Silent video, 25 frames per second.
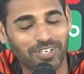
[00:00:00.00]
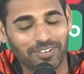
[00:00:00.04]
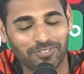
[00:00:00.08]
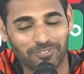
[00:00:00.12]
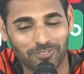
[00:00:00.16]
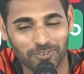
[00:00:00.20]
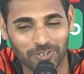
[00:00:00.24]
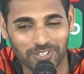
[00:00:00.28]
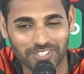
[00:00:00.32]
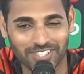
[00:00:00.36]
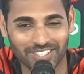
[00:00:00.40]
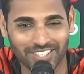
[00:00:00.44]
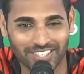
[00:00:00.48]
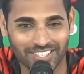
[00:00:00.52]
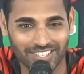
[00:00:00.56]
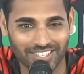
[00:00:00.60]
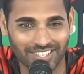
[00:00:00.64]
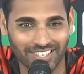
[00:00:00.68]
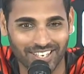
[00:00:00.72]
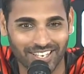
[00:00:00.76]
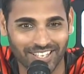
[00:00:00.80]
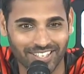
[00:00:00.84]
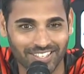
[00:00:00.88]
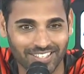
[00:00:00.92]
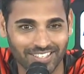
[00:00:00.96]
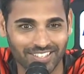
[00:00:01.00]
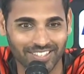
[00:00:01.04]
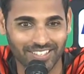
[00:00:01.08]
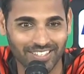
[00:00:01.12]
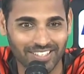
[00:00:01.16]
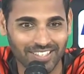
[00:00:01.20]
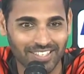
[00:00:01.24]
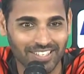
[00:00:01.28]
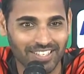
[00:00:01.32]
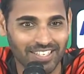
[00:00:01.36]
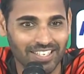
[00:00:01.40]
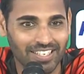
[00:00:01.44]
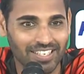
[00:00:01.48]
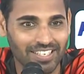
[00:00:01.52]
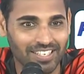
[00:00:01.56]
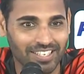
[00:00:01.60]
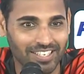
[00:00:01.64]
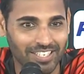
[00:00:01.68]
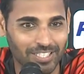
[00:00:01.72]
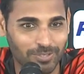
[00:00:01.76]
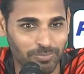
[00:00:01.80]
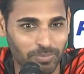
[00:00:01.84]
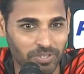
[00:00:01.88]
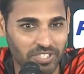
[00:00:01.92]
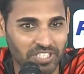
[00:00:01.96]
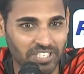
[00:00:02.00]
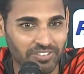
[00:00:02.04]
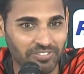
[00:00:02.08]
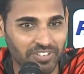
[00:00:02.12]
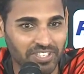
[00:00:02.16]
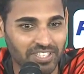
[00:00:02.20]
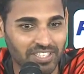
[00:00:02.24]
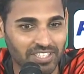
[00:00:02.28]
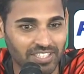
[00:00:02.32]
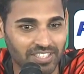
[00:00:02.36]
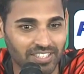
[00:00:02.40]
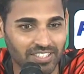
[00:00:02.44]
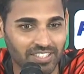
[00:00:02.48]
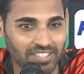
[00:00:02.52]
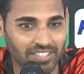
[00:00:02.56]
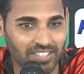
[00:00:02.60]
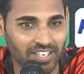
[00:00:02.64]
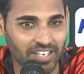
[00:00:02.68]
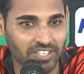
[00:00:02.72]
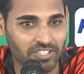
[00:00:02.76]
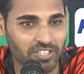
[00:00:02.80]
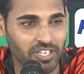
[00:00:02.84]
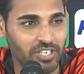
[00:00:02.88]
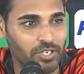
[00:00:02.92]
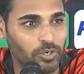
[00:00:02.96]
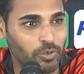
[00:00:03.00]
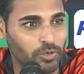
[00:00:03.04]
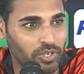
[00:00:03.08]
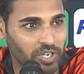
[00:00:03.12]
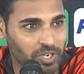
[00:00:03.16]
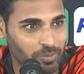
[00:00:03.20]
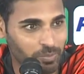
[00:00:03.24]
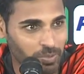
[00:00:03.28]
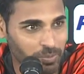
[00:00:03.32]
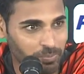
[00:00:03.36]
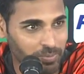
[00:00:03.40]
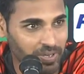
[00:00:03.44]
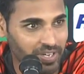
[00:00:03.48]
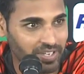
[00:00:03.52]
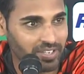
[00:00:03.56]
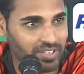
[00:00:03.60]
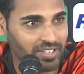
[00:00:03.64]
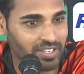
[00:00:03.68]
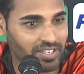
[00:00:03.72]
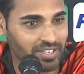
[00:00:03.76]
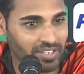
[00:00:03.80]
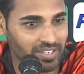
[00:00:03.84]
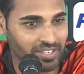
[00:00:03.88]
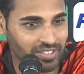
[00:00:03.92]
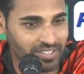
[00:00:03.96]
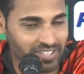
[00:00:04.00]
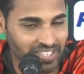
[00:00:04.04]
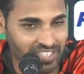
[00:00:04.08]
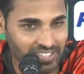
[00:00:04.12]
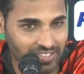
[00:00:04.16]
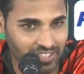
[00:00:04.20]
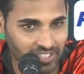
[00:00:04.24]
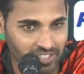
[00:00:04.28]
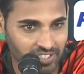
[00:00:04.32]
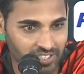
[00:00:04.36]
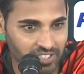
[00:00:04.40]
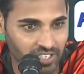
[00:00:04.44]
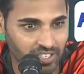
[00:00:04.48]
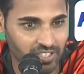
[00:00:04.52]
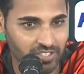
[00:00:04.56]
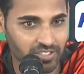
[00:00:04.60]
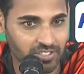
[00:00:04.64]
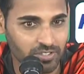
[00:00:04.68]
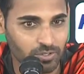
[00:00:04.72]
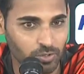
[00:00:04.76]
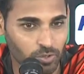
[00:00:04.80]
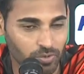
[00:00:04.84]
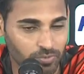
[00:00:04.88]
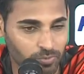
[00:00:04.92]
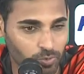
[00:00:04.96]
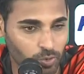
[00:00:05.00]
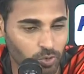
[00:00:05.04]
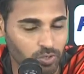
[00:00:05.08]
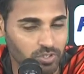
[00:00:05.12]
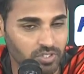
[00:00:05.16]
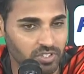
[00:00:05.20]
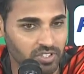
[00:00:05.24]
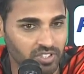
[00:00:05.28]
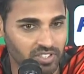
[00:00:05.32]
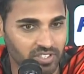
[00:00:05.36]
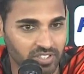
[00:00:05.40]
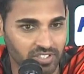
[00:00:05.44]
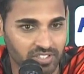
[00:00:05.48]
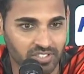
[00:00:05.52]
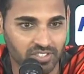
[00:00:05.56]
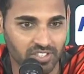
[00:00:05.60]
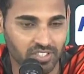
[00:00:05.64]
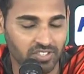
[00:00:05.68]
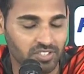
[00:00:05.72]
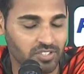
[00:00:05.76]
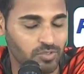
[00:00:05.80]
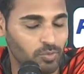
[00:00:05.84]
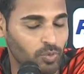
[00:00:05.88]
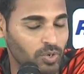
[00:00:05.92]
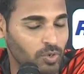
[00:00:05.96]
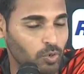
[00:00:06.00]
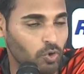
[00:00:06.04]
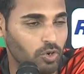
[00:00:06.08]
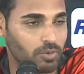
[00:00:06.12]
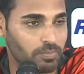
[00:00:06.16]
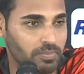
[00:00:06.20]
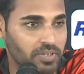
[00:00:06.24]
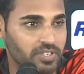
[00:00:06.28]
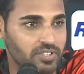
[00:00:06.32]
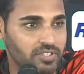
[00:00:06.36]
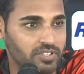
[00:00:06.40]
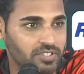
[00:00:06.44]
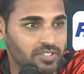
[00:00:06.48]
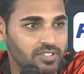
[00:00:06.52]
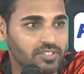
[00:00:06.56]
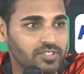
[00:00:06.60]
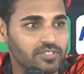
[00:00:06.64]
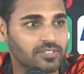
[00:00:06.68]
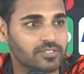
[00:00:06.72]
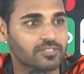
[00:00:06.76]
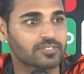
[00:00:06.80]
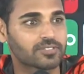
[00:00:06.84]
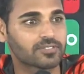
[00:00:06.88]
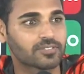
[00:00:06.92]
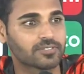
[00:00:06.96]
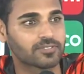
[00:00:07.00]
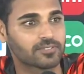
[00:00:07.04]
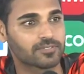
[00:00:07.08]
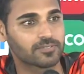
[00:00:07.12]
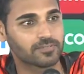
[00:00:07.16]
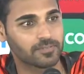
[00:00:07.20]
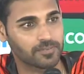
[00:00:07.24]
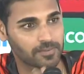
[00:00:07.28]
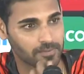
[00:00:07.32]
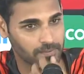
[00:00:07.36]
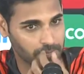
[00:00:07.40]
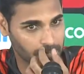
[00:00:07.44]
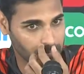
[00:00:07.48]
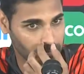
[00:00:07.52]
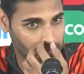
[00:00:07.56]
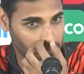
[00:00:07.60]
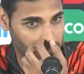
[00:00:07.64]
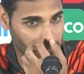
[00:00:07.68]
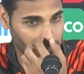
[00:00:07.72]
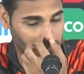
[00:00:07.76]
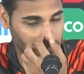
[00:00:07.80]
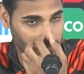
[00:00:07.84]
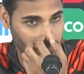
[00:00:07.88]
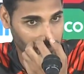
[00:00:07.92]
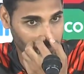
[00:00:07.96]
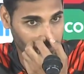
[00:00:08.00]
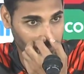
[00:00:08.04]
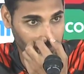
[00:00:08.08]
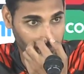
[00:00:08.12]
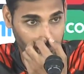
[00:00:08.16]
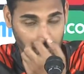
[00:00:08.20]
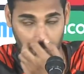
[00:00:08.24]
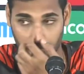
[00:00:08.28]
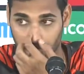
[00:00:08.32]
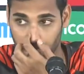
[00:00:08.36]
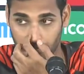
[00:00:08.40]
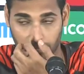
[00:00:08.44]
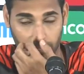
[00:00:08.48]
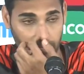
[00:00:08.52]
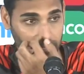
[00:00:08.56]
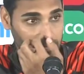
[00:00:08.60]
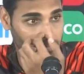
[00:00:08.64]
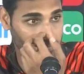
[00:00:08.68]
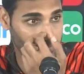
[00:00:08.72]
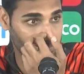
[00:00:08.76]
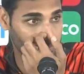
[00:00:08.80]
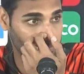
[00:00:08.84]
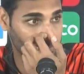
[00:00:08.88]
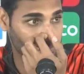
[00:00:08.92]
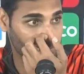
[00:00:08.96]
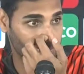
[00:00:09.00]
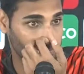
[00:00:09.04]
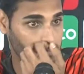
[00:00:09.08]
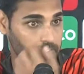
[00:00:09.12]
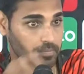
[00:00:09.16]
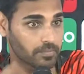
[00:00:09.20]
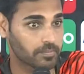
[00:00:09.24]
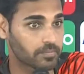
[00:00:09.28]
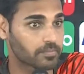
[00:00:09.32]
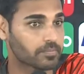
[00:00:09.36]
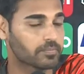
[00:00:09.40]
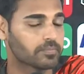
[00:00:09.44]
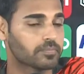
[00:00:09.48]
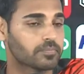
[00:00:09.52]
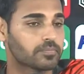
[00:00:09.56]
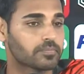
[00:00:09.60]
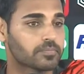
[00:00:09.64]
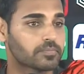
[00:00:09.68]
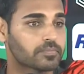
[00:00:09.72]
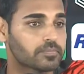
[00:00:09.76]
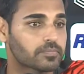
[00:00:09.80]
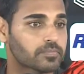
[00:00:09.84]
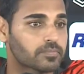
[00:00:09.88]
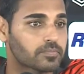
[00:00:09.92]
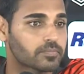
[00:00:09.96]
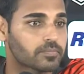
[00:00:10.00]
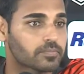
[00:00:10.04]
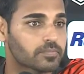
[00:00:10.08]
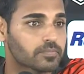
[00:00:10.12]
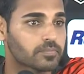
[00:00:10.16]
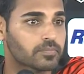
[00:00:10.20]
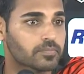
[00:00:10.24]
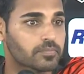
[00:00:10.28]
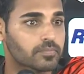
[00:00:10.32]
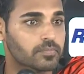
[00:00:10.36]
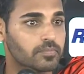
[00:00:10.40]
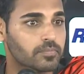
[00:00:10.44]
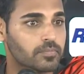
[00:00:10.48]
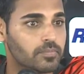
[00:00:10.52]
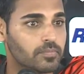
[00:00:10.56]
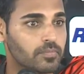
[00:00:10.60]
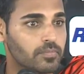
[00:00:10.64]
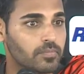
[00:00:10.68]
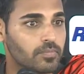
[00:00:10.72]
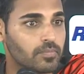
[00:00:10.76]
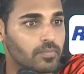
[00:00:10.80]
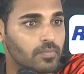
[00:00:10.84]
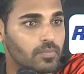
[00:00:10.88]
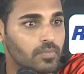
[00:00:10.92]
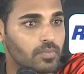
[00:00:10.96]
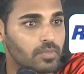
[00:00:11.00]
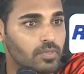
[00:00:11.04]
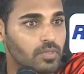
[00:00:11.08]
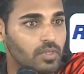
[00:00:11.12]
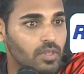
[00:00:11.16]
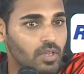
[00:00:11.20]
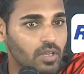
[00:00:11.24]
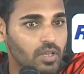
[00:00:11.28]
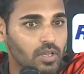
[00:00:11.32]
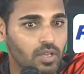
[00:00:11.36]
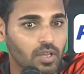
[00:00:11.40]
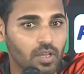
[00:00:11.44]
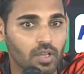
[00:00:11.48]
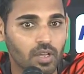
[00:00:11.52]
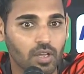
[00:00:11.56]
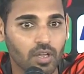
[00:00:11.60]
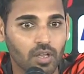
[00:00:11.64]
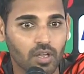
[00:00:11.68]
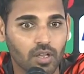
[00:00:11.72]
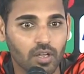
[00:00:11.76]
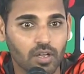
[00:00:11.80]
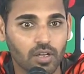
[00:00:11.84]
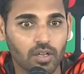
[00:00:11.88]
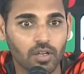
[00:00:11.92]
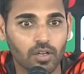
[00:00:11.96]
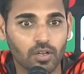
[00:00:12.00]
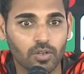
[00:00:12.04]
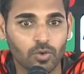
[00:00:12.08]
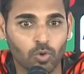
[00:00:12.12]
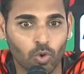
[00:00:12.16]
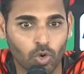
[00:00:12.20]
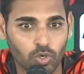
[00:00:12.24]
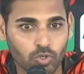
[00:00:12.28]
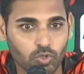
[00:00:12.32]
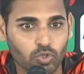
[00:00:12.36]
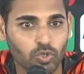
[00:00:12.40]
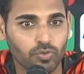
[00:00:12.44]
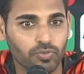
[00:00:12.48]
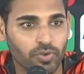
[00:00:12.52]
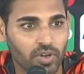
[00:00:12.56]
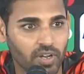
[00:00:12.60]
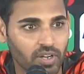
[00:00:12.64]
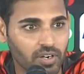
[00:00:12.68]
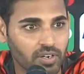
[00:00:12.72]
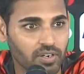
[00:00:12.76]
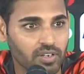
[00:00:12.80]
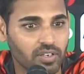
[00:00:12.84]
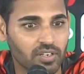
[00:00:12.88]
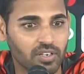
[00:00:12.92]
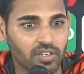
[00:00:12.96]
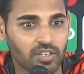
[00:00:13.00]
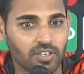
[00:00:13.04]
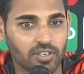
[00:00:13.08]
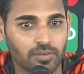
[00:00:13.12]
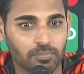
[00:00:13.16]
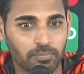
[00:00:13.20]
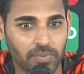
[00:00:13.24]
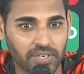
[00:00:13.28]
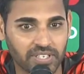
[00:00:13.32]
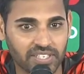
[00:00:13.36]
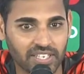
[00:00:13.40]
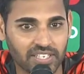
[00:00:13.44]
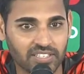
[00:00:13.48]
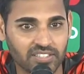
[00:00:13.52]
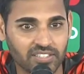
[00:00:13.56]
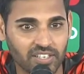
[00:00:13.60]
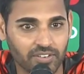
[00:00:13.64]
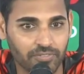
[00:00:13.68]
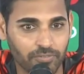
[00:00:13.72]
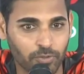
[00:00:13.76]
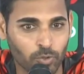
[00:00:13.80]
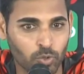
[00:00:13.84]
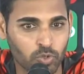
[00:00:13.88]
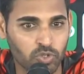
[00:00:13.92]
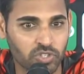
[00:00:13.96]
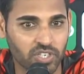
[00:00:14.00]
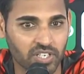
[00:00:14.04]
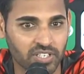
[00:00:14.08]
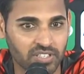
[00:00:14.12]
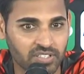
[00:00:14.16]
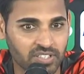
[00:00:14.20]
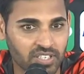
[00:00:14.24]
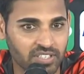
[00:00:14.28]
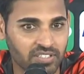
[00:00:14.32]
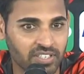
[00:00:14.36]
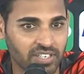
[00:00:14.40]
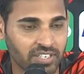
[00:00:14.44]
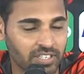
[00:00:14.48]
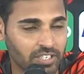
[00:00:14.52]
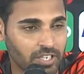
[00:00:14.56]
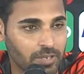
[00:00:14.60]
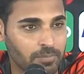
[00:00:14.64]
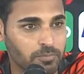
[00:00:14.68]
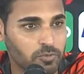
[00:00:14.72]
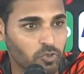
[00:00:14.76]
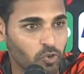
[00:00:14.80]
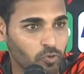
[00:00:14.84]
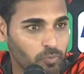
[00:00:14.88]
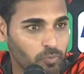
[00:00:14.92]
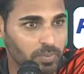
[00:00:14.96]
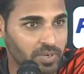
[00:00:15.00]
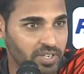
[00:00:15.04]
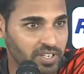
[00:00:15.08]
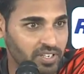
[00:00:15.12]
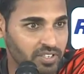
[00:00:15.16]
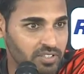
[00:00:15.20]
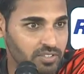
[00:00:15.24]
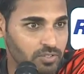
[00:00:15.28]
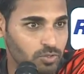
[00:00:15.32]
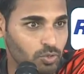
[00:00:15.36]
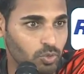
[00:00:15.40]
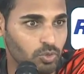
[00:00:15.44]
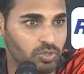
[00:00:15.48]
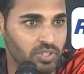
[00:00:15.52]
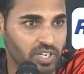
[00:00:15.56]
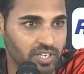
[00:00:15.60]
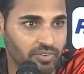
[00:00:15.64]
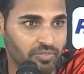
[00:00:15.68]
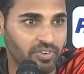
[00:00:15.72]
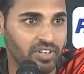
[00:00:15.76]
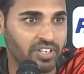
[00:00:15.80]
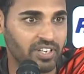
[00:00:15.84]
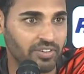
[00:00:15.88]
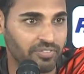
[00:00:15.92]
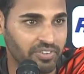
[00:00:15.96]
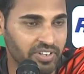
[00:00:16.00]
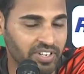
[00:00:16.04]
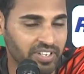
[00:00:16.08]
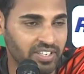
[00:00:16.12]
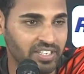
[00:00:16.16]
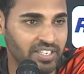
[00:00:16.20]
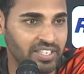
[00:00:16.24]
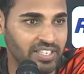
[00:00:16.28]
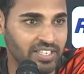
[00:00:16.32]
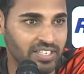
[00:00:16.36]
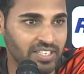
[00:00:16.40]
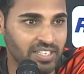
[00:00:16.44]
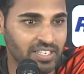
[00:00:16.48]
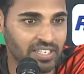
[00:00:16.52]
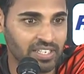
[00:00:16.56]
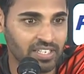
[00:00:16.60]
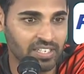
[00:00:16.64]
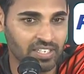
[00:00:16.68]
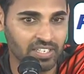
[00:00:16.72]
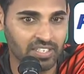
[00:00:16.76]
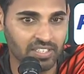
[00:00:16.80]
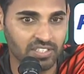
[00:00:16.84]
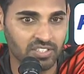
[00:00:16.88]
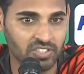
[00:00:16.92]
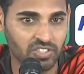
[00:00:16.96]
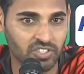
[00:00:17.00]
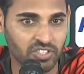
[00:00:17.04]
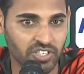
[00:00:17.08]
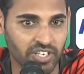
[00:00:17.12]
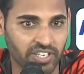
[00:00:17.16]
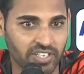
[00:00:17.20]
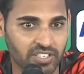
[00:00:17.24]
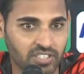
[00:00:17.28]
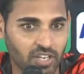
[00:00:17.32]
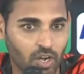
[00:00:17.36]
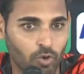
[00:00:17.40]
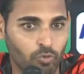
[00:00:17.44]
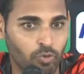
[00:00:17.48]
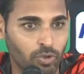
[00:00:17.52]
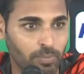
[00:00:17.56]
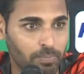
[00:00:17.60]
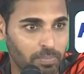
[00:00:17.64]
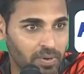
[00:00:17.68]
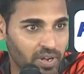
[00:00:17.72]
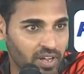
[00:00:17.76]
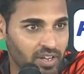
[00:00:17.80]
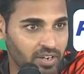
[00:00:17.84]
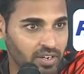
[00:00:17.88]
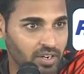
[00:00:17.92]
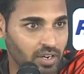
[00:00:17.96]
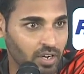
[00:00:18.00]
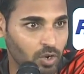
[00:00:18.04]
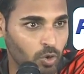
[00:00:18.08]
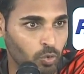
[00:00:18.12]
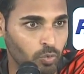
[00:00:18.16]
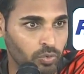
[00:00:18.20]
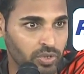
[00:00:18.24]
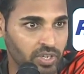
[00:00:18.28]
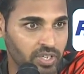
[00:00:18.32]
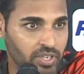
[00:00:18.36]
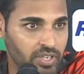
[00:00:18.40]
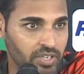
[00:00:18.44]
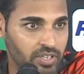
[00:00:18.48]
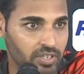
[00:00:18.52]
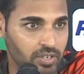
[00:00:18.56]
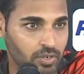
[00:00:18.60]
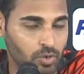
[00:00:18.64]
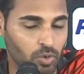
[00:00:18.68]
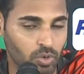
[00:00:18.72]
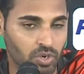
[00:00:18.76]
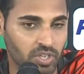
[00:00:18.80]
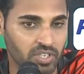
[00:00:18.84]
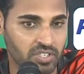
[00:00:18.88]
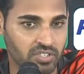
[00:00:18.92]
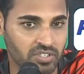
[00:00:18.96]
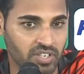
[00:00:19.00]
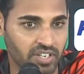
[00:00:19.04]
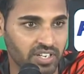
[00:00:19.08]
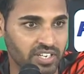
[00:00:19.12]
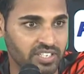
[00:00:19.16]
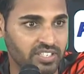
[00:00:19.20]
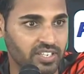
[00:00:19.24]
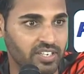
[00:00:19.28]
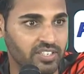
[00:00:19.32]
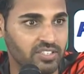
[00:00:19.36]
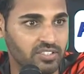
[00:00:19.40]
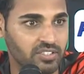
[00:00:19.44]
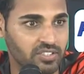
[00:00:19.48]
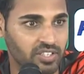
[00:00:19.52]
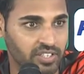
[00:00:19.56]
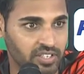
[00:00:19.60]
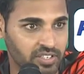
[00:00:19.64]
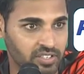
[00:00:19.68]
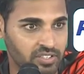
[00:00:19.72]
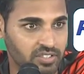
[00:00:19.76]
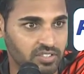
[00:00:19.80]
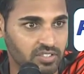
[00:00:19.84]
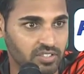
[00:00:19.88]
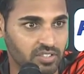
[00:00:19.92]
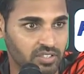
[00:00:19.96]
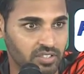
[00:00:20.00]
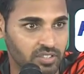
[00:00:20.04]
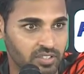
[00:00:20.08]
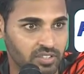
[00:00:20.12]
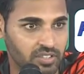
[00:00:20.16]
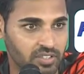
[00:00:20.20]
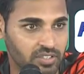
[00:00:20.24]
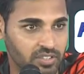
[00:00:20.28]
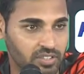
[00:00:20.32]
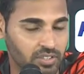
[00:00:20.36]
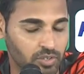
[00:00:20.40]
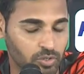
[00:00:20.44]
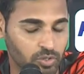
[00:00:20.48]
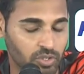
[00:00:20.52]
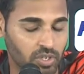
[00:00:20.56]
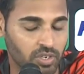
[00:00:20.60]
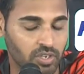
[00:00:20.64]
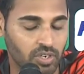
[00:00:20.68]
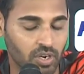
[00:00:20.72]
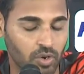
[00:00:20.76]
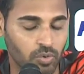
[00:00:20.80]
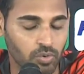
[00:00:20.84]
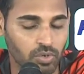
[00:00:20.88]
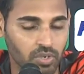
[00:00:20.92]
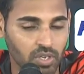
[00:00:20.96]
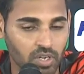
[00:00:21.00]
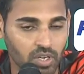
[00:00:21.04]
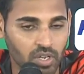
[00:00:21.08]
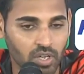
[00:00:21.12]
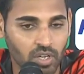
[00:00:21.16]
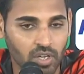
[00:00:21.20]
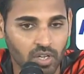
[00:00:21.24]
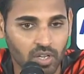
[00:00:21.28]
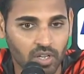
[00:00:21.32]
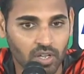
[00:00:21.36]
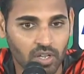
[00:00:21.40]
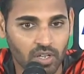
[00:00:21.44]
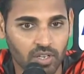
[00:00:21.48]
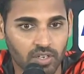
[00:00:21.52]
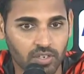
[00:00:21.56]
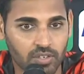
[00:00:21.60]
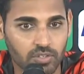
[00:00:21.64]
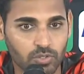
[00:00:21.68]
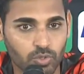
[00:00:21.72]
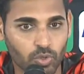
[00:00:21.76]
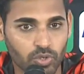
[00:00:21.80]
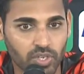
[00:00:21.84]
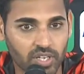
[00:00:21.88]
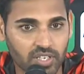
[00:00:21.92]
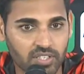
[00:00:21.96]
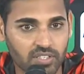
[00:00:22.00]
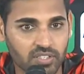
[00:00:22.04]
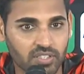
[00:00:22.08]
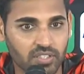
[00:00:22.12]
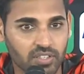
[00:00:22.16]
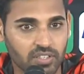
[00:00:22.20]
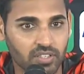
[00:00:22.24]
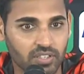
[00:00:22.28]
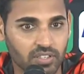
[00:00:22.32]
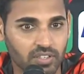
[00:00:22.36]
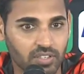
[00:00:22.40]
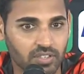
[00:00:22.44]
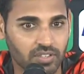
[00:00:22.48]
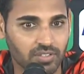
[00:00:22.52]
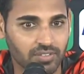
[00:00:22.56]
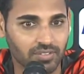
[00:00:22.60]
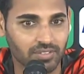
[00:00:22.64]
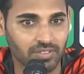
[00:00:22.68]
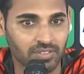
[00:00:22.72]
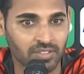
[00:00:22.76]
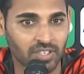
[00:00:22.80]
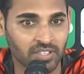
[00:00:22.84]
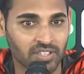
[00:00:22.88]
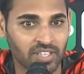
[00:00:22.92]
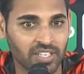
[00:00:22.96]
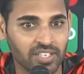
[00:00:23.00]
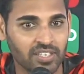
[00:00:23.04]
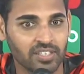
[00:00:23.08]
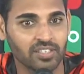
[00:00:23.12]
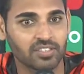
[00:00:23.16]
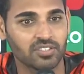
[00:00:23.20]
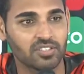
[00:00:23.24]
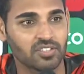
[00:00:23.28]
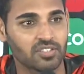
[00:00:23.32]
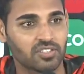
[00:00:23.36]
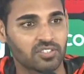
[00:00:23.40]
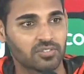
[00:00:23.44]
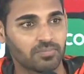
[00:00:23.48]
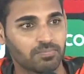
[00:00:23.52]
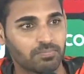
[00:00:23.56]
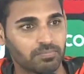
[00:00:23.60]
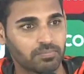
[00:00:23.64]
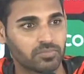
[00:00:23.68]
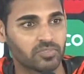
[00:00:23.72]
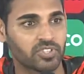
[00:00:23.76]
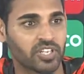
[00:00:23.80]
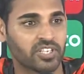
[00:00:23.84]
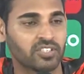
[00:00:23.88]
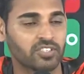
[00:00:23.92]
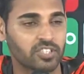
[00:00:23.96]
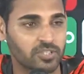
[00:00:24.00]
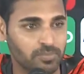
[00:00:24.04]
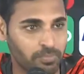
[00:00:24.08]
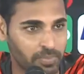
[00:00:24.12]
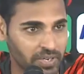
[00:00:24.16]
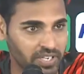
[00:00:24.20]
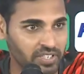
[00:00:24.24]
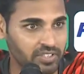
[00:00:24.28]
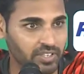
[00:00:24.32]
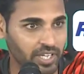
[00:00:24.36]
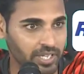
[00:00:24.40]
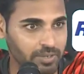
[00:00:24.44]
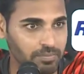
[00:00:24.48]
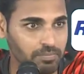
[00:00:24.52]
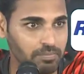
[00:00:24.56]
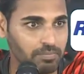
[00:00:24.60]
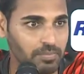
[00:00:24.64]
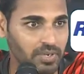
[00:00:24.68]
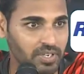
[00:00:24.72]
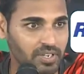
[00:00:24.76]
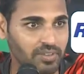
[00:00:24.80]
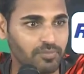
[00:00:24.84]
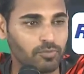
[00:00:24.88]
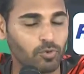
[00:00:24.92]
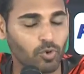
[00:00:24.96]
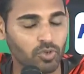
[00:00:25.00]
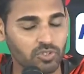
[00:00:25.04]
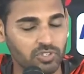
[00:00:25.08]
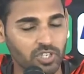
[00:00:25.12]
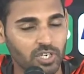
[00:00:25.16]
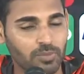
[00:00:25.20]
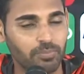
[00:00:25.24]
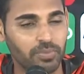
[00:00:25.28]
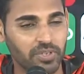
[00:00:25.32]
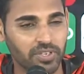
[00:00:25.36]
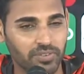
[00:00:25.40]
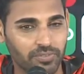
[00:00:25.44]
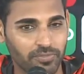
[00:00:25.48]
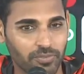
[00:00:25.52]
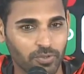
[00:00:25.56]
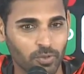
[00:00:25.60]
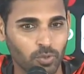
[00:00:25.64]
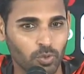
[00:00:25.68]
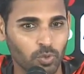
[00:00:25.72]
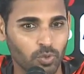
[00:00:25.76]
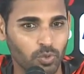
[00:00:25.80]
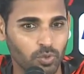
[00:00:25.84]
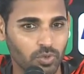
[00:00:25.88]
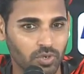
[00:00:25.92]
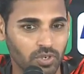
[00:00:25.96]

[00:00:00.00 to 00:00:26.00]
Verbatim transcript: but of course, uh, like uh, he's busy with uh, national duty. He'll be back. He'll take the charge. So of course, uh, it's just one odd match. Last year, this year, any change, game change, plan? Not so far, uh, but yes, there are few changes in terms players, so that will definitely change how we plan, how we gonna strategize things uh, on the ground. So yes, uh, nothing changes big time, but of course there'll be few